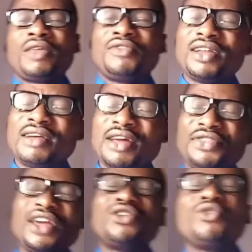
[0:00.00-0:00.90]
Father, I
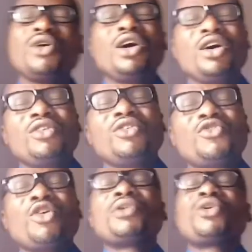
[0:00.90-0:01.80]
thank you,
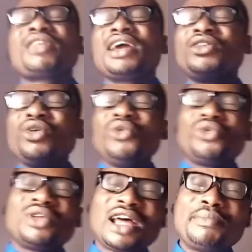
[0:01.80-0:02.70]
for because I
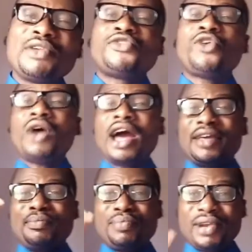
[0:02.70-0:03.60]
know that before
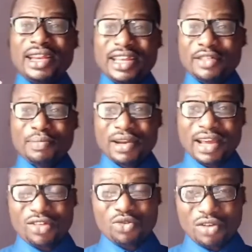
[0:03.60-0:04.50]
I pray these
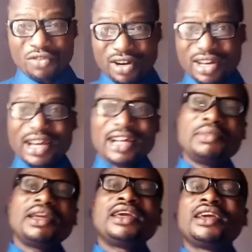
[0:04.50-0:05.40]
prayers, you have already heard
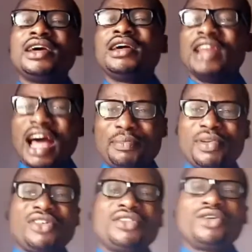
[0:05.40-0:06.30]
me.
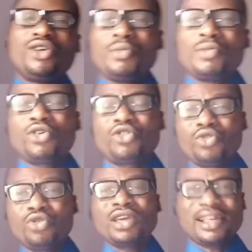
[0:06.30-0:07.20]
Appreciate the Lord because you
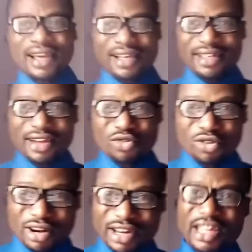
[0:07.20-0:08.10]
know he has answered you
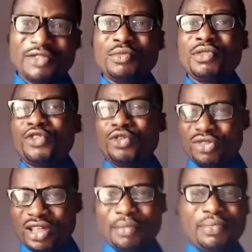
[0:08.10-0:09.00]
already, even before you
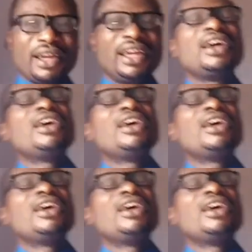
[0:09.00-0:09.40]
start praying.